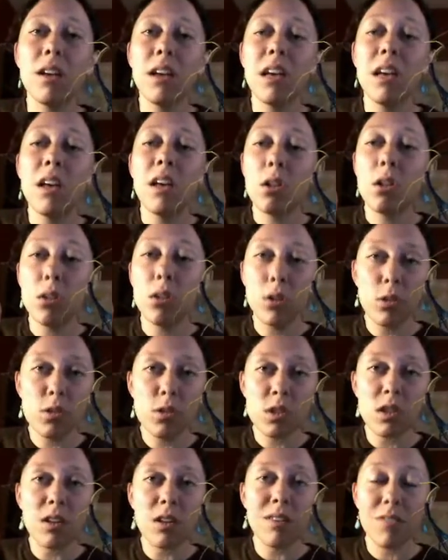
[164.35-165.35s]
looser, if
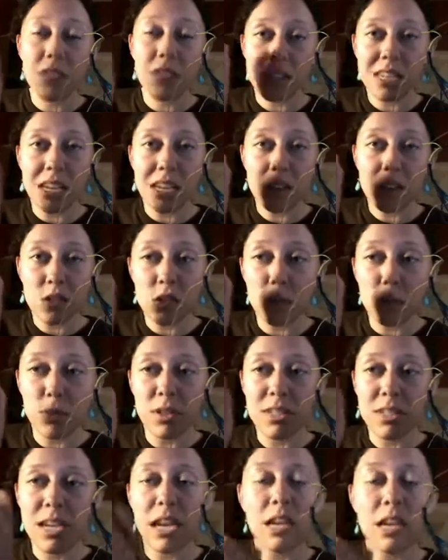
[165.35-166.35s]
it's not super tight.